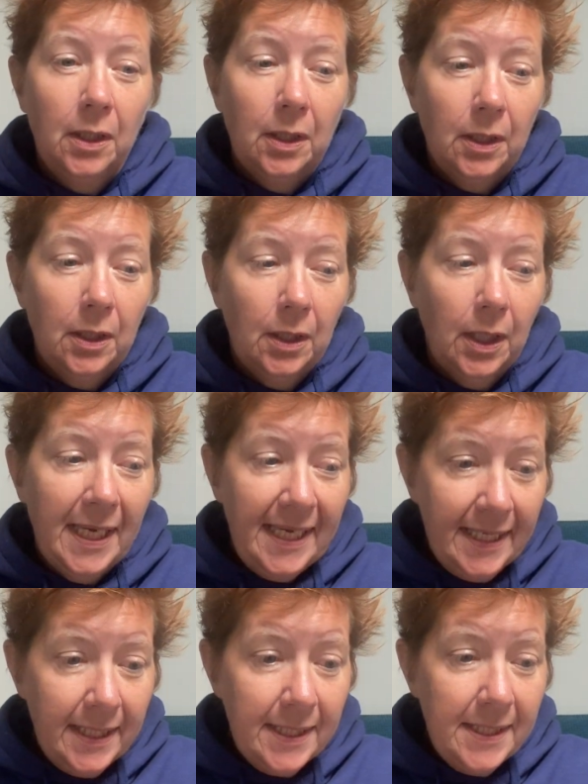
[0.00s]
uh,
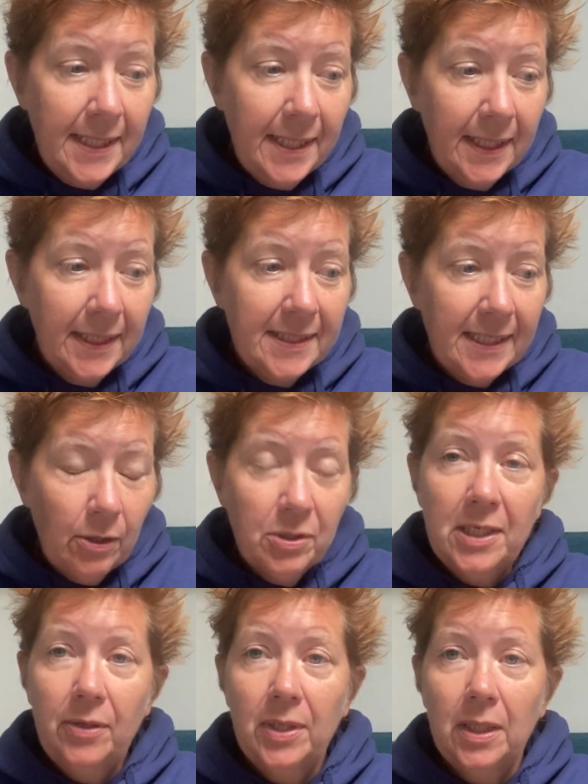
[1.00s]
in
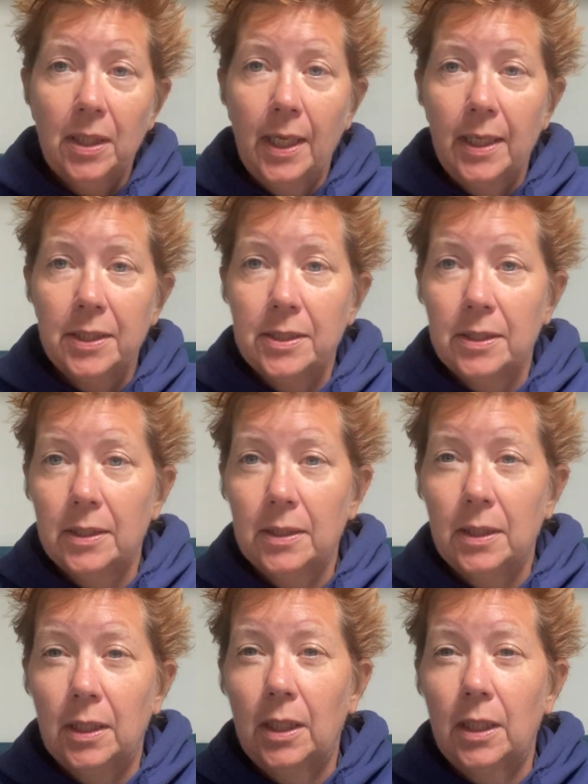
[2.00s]
downtown
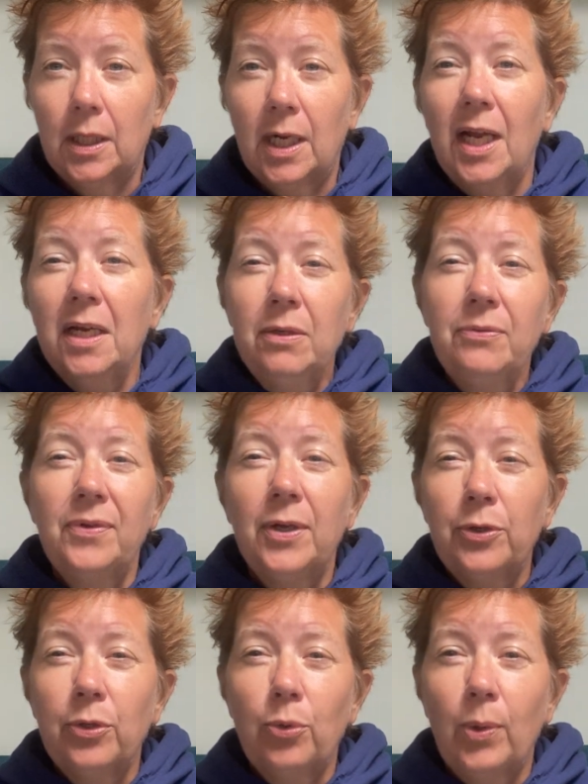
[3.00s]
Atlanta, uh, kind of
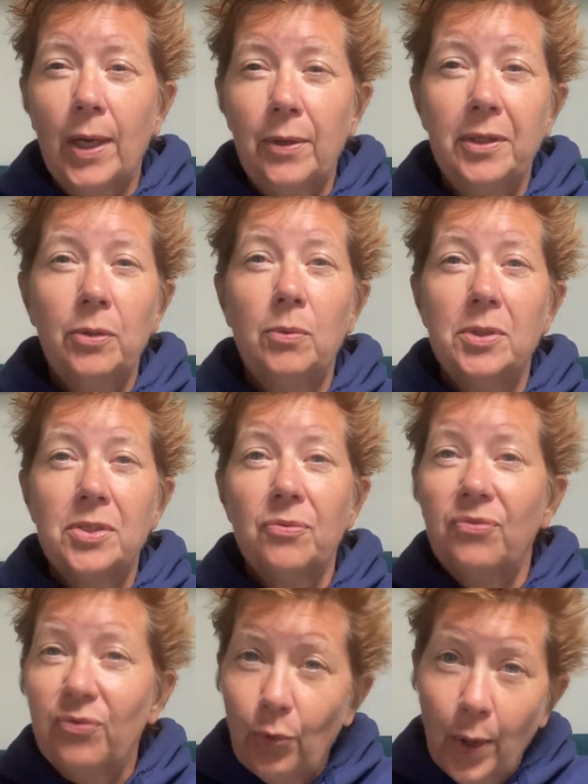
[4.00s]
underground. It was a
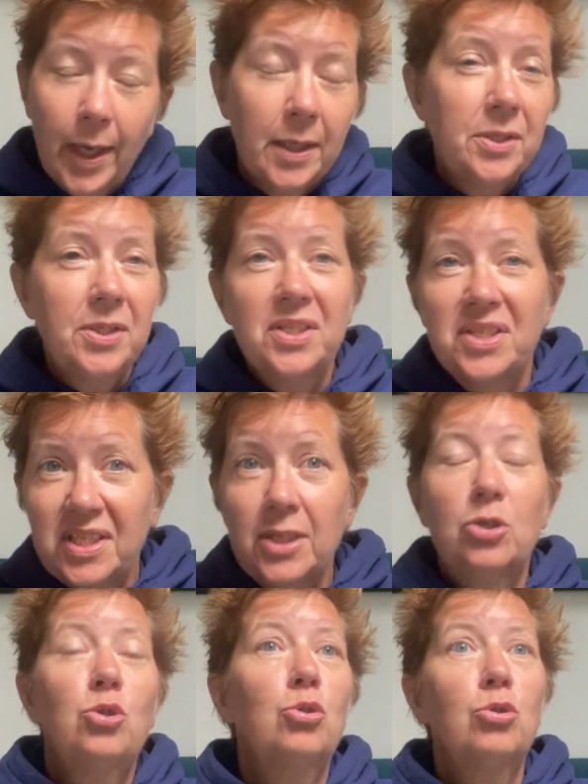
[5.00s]
friend's
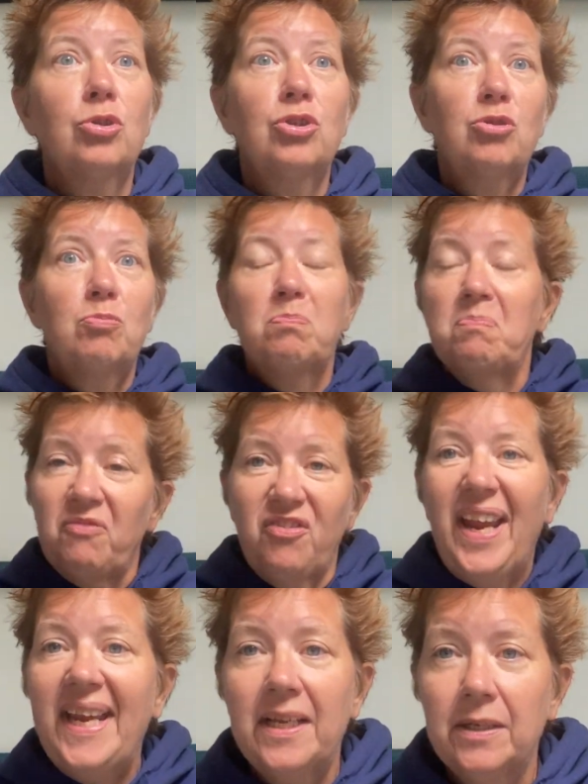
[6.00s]
sister's
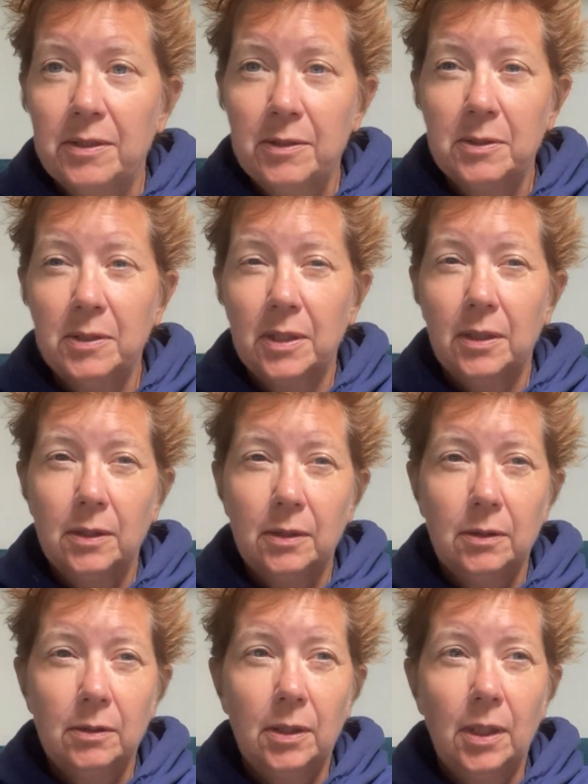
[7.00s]
vacant
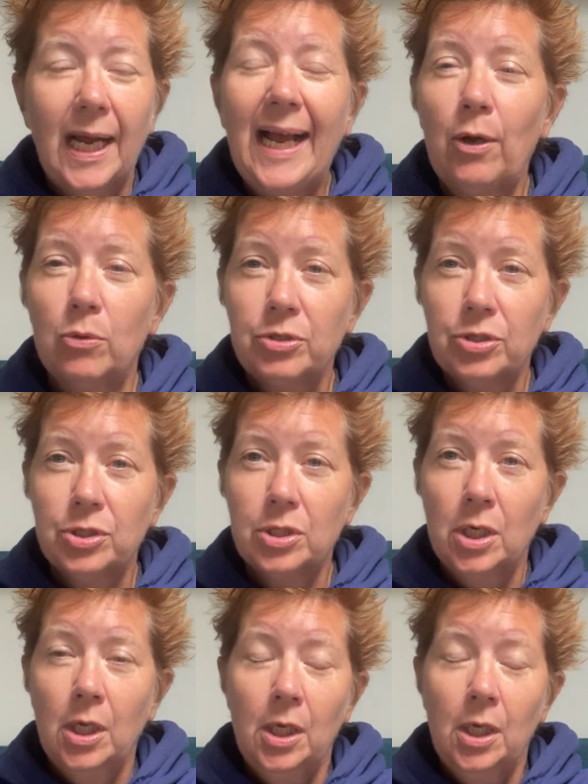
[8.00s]
uh, house.